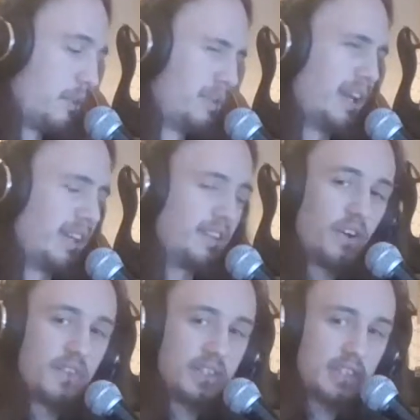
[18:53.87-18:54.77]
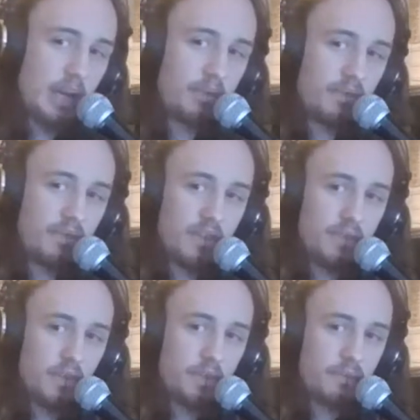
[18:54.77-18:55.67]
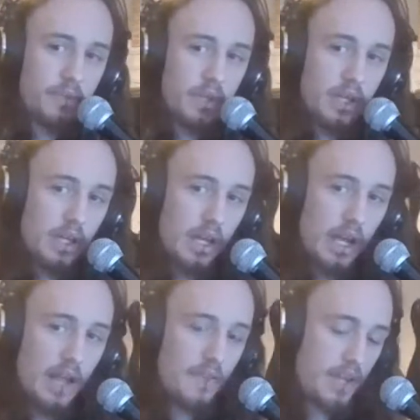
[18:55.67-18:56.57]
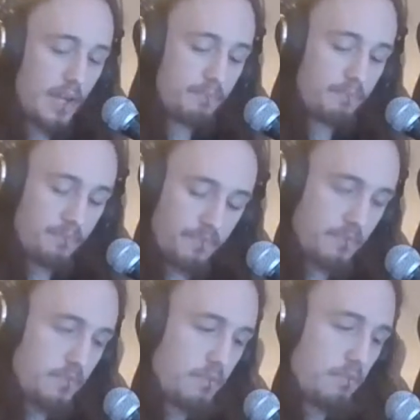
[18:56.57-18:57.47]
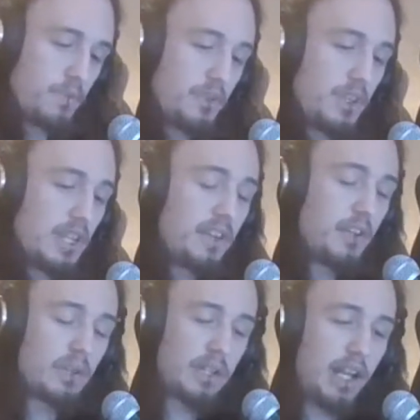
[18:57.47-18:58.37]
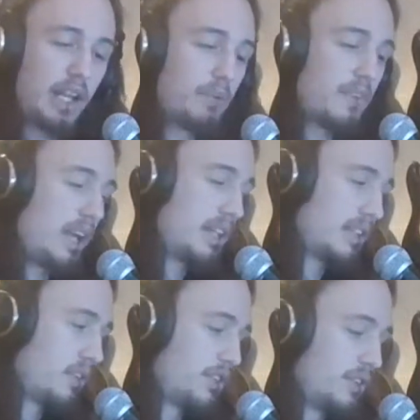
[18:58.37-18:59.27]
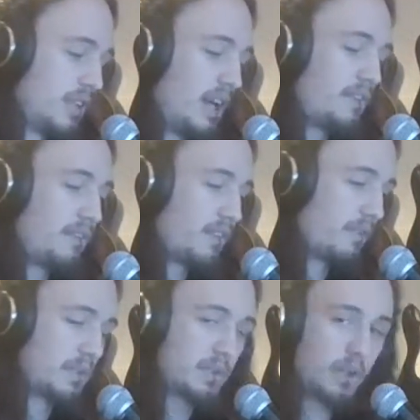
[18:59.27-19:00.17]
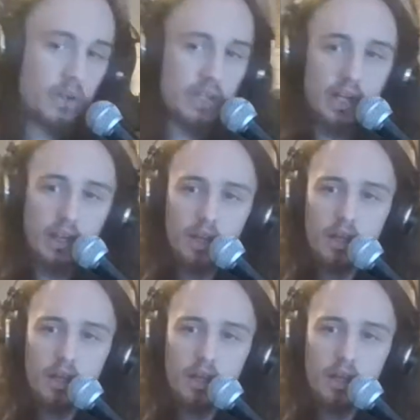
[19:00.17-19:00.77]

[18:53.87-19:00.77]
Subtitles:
plane, on the table in front of you, and then you lay the ukulele with the headstock to your left in front of you as well. Okay,